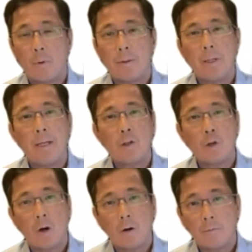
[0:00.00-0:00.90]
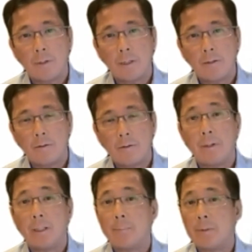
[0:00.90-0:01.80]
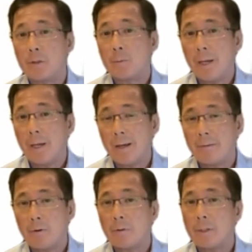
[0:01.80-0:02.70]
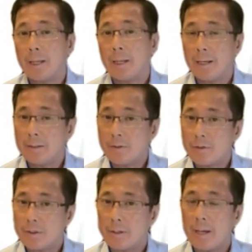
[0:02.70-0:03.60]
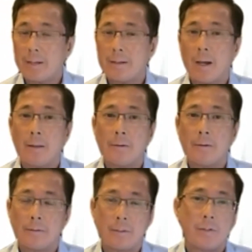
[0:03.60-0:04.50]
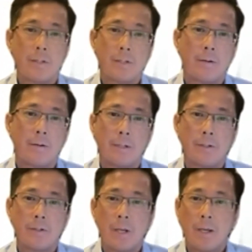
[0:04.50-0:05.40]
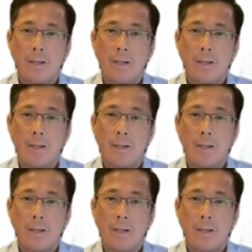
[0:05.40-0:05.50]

with each of the developments we have on the cancer and other disease areas,